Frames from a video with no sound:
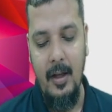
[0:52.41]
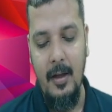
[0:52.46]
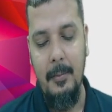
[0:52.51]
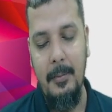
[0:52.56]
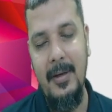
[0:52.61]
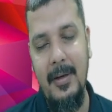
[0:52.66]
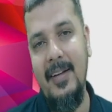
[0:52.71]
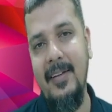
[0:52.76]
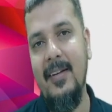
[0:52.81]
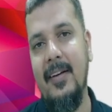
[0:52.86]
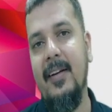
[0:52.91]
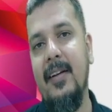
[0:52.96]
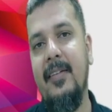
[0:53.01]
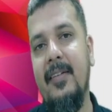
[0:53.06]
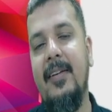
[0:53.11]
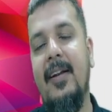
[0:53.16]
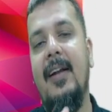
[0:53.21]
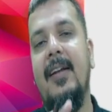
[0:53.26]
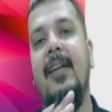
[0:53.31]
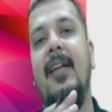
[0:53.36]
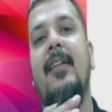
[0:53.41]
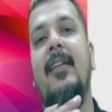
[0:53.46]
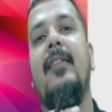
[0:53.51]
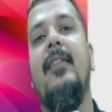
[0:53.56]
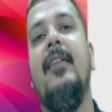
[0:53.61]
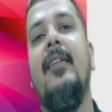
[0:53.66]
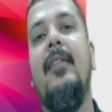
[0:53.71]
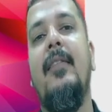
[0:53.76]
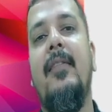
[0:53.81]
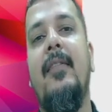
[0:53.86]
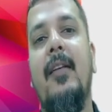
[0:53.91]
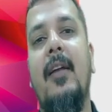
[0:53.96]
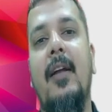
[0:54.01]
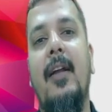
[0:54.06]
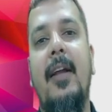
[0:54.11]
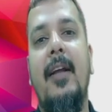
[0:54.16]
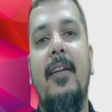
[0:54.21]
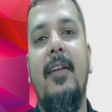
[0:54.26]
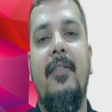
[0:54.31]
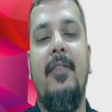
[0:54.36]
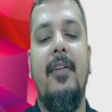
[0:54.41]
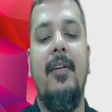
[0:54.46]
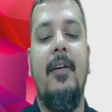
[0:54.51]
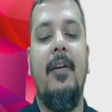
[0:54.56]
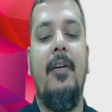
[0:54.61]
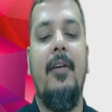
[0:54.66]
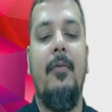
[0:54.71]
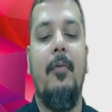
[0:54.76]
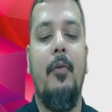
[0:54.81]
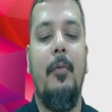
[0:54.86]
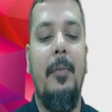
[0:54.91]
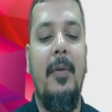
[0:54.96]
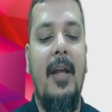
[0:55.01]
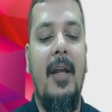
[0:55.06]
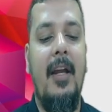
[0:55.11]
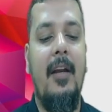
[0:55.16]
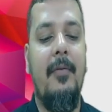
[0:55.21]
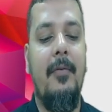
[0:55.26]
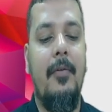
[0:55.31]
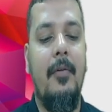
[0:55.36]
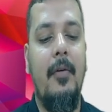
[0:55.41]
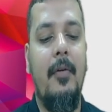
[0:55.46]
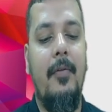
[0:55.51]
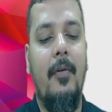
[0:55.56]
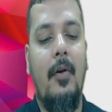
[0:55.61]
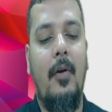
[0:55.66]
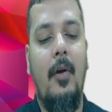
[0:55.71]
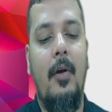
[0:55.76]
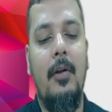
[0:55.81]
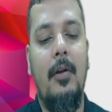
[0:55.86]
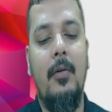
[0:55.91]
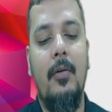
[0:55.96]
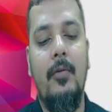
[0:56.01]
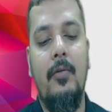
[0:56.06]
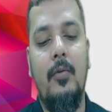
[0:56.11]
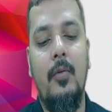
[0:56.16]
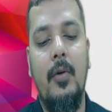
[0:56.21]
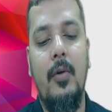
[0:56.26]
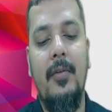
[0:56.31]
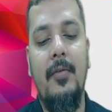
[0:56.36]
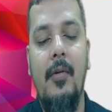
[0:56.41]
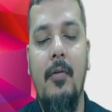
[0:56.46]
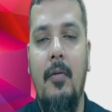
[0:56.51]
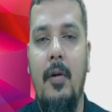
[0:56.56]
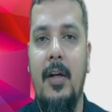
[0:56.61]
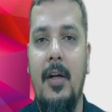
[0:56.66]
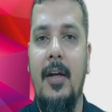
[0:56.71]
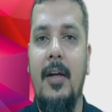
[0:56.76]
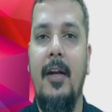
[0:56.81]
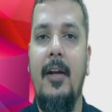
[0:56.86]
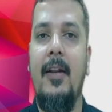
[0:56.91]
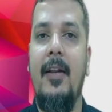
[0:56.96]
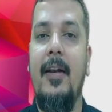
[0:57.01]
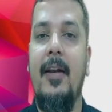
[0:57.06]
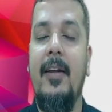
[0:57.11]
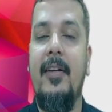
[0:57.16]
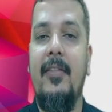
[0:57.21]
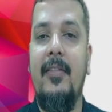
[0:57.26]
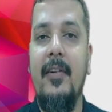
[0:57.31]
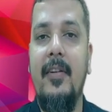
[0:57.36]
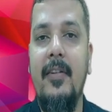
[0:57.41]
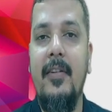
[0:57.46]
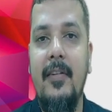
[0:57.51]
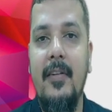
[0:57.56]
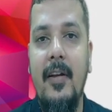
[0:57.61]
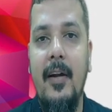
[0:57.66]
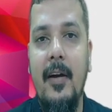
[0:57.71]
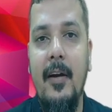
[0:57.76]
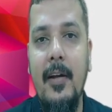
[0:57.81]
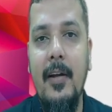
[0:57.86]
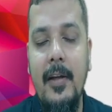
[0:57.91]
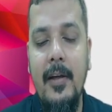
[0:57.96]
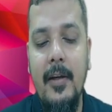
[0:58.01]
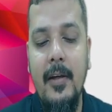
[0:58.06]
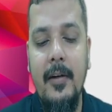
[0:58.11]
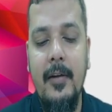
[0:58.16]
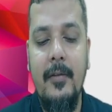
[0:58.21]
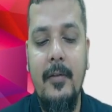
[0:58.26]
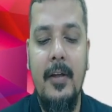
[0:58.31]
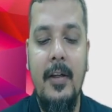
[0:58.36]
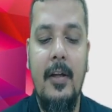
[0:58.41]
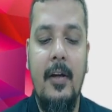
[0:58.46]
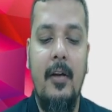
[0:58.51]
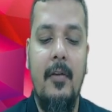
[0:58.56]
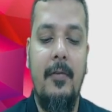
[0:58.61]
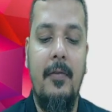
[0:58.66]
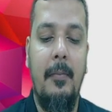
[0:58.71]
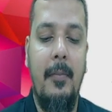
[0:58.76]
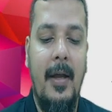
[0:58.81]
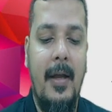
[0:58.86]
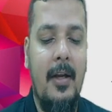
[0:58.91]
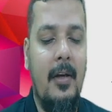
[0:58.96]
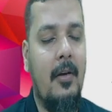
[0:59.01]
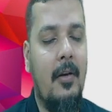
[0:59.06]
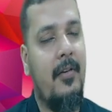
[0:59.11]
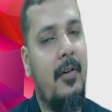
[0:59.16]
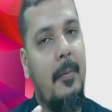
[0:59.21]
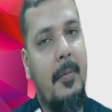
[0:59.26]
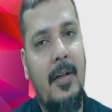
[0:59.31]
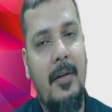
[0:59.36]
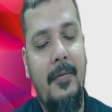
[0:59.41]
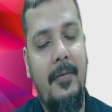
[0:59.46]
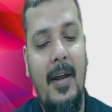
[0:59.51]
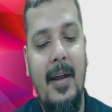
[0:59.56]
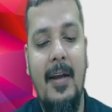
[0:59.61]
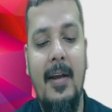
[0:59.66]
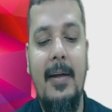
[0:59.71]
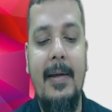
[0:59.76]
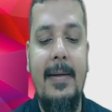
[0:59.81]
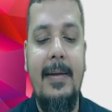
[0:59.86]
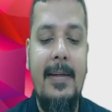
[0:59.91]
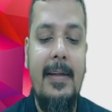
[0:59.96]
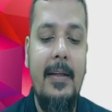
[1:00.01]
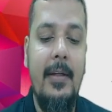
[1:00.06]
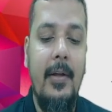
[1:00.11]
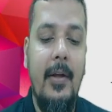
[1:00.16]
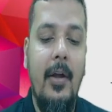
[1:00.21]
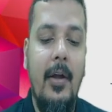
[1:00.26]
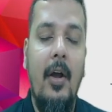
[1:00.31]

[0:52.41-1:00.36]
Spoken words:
Please understand that this lecture would be helpful for all those students who have attended the lectures earlier, whether of mine or some other faculty,